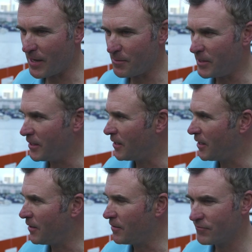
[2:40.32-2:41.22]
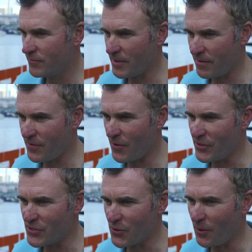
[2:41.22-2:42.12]
maybe uh, a
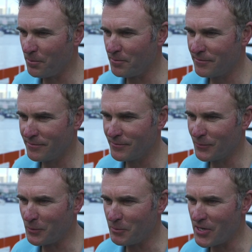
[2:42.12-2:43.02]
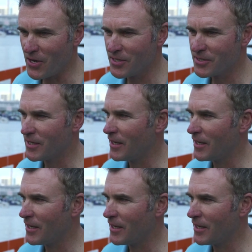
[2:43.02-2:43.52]
ferry stop, would be nice.